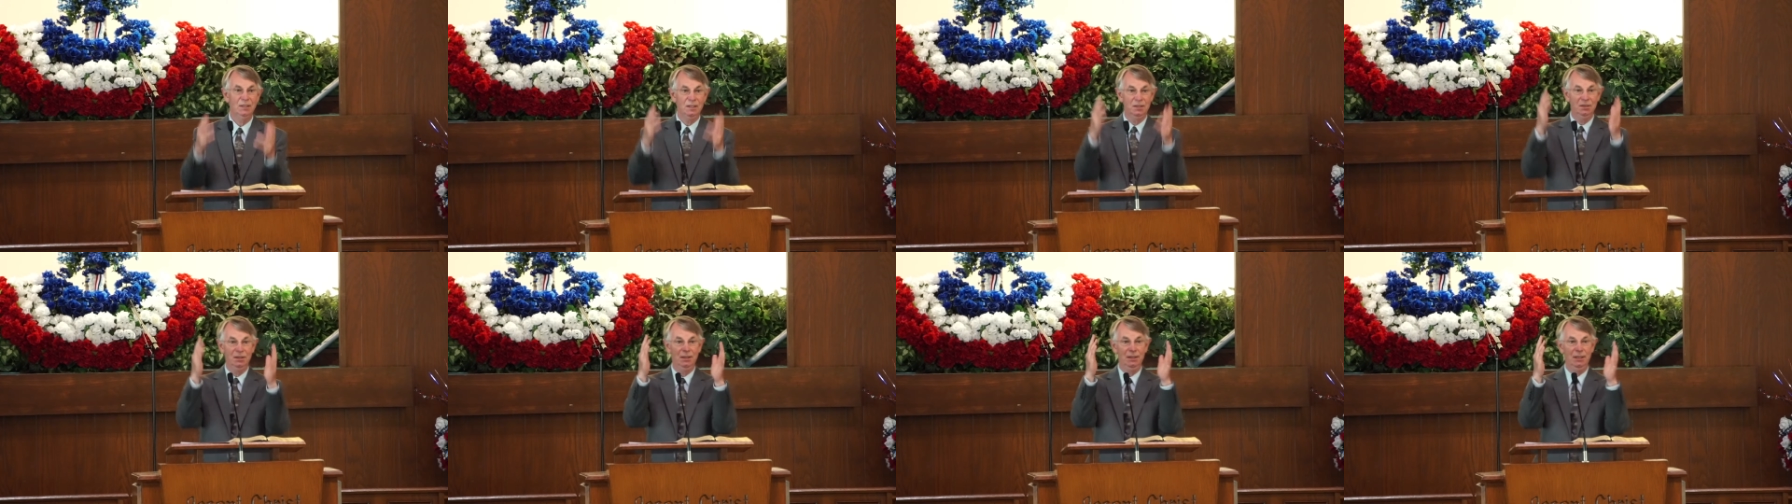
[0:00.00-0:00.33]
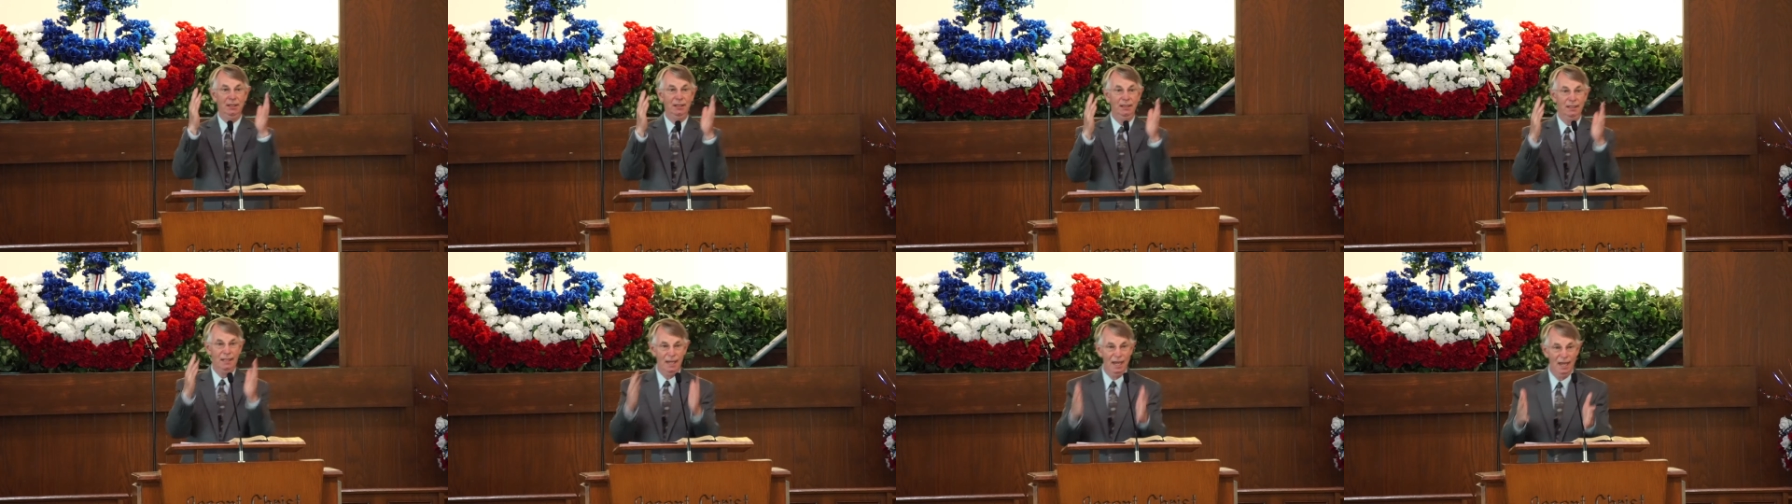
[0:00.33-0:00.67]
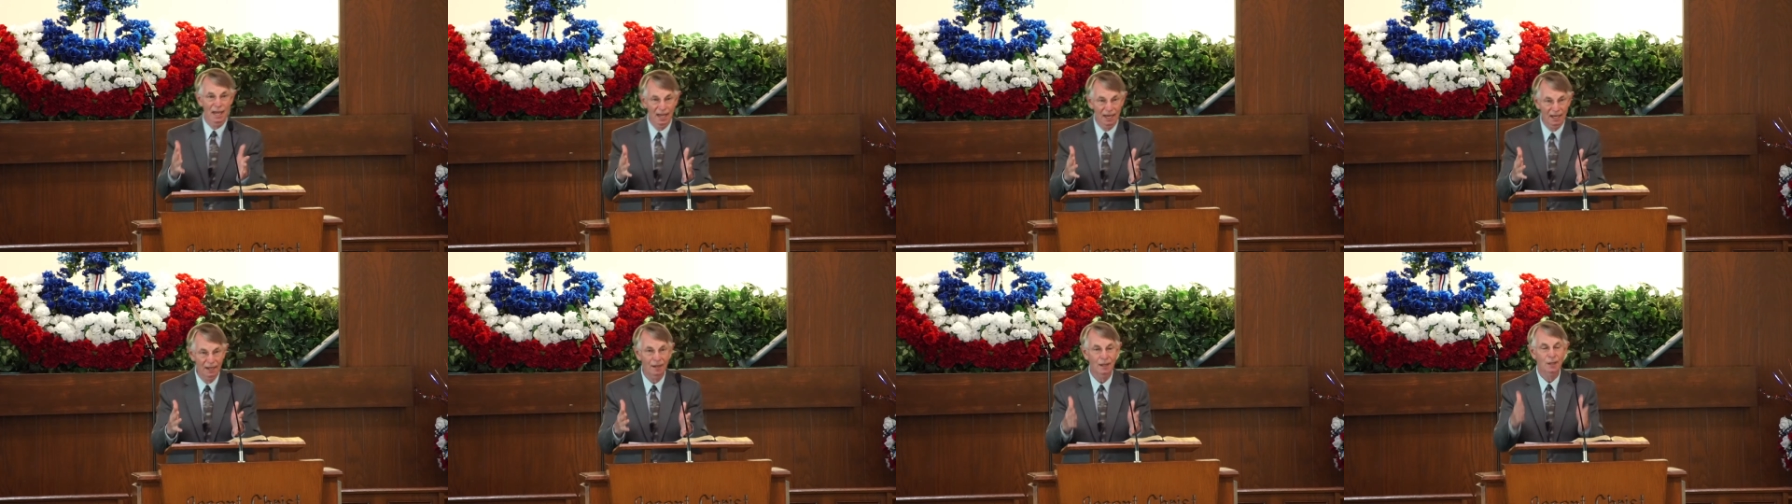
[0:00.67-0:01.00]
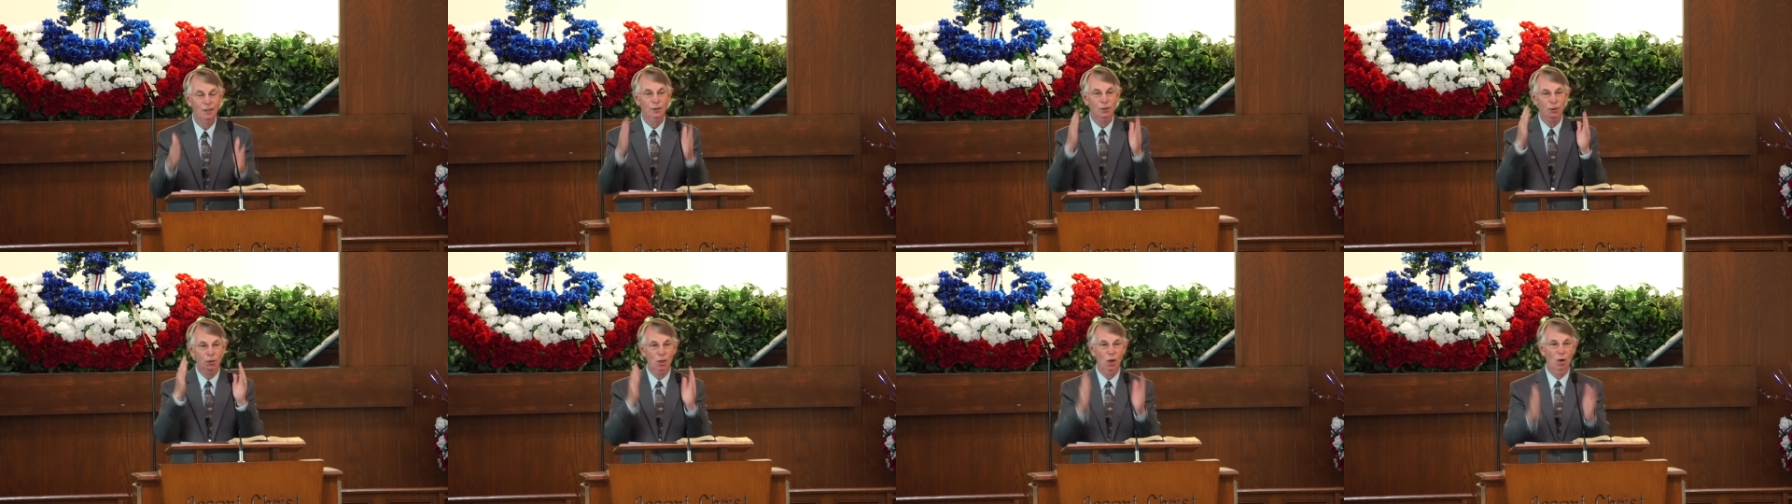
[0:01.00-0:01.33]
This is the king
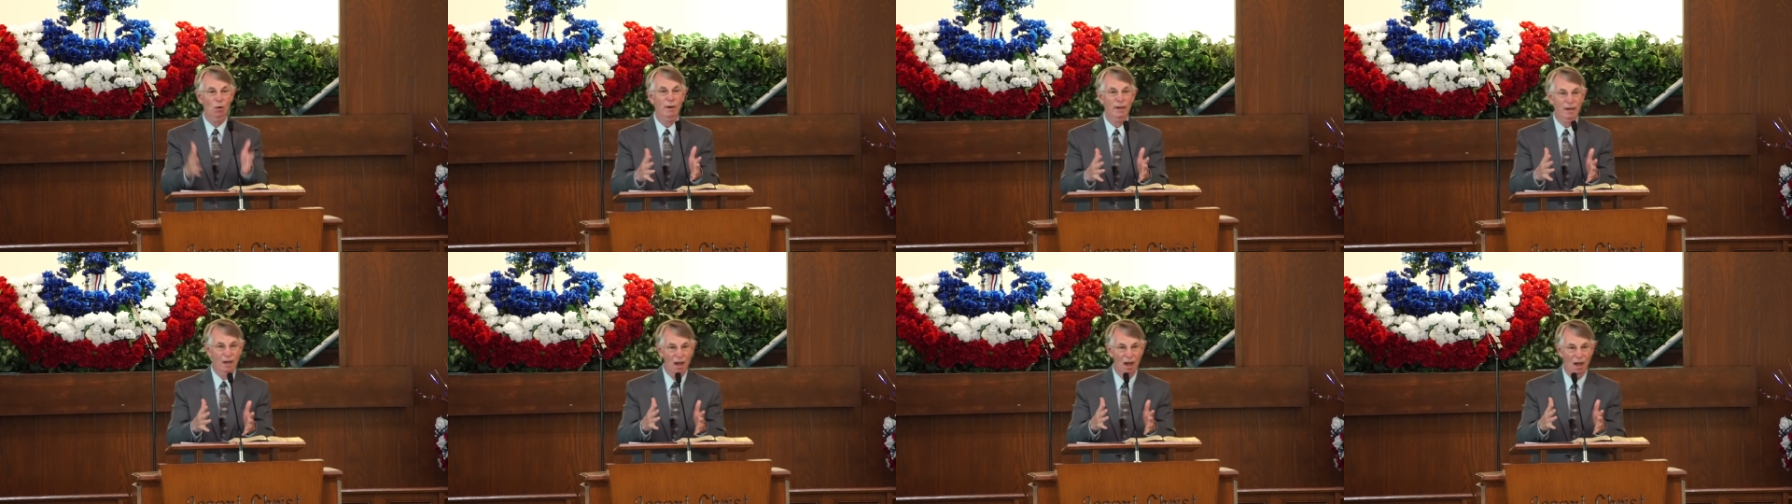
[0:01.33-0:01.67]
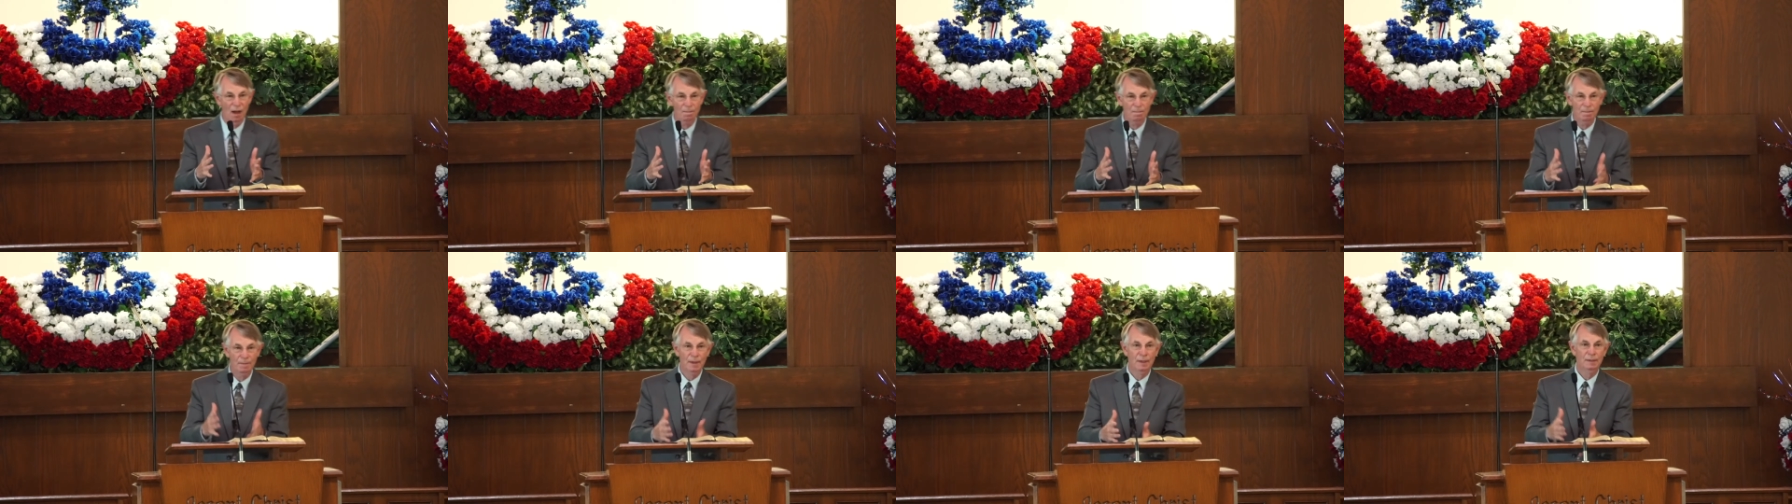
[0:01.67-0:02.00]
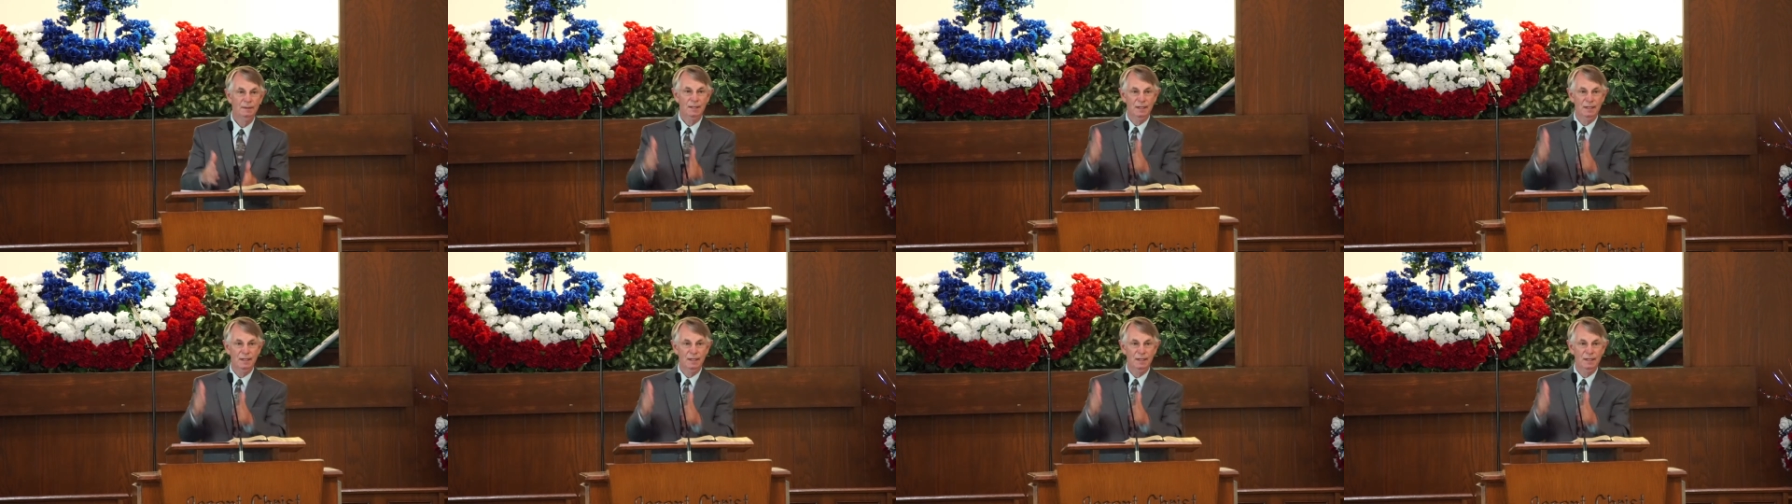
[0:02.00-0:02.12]
showing up